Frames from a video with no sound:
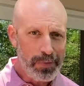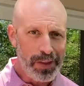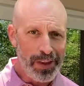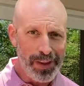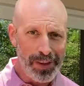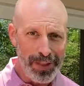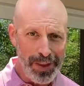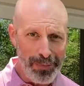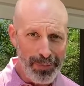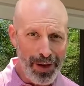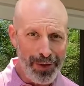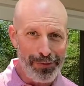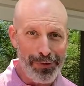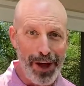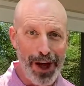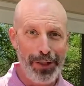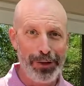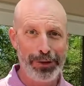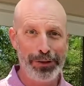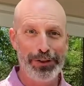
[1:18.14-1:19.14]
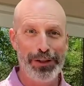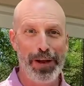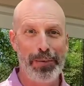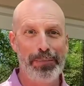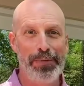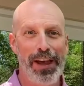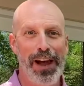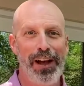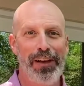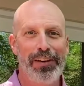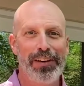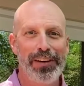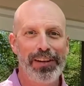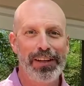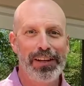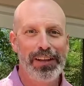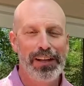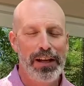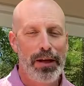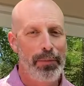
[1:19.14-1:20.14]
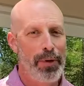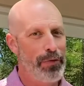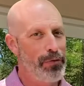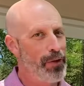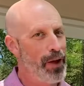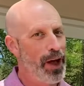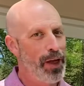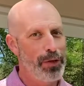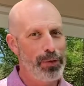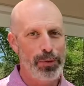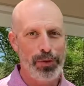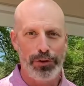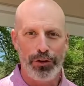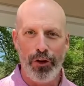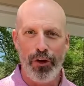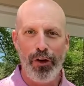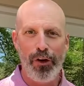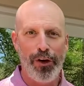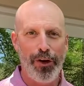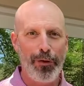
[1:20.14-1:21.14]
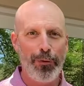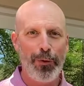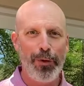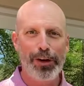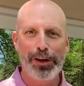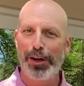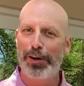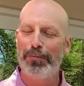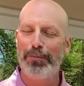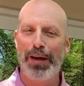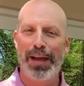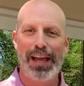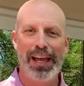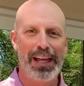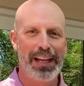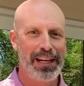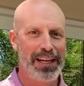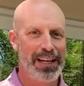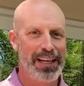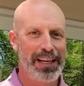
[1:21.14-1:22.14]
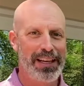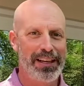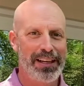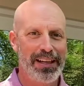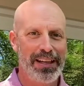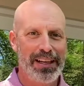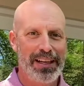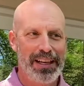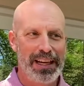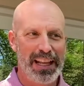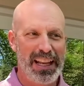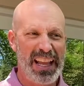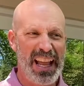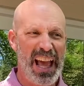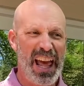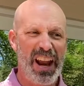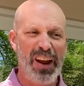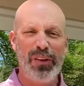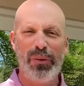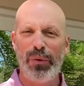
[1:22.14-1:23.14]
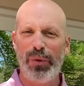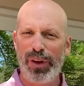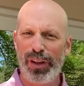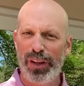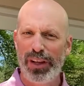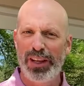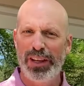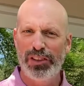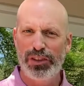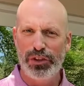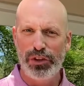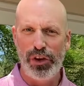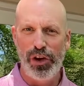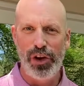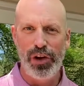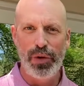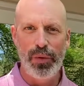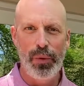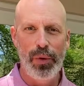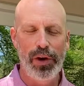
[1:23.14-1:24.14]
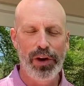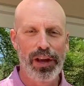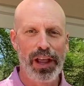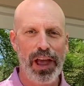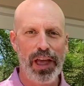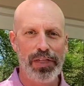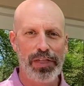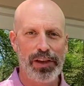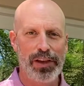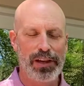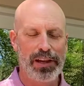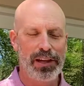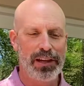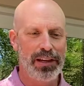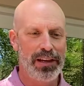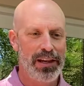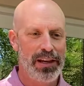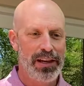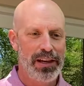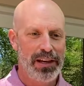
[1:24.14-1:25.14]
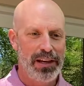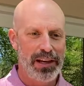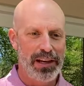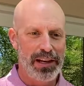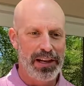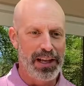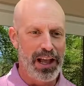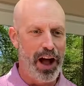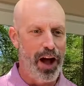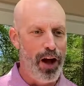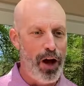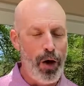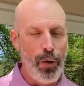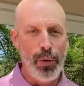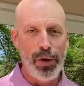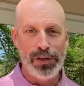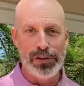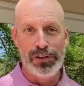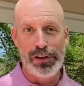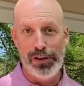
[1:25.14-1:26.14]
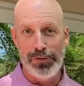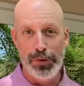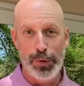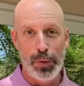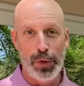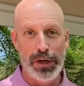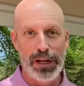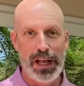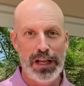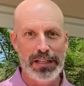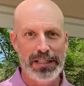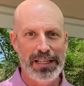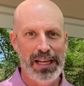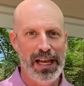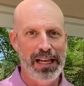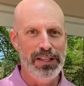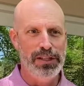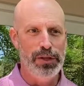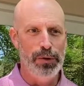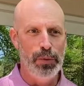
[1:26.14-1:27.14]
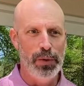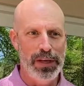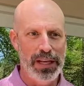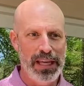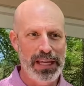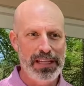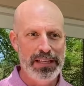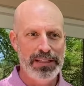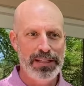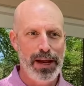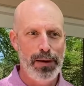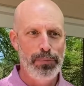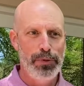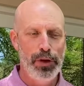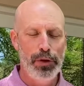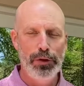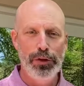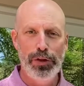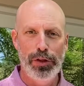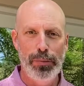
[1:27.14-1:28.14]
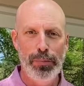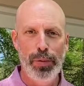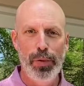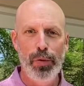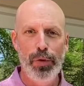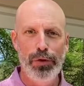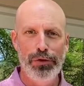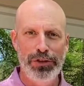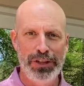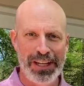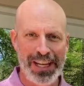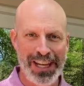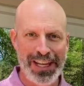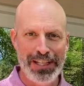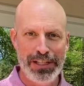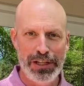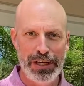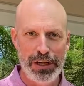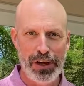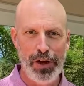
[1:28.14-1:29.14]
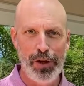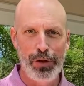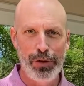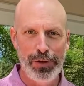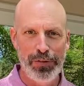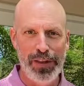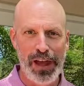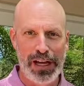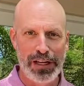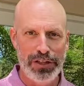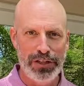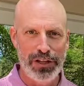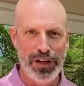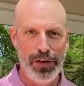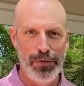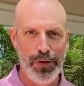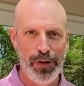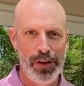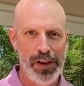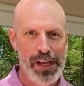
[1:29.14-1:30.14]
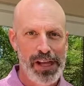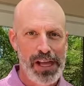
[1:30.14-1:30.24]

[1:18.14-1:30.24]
And then my father stepped out. My father was a hard-working man, and he had a really strong work ethic, and he always loved to work outside. So when he stepped onto the porch and he took hold of that shovel,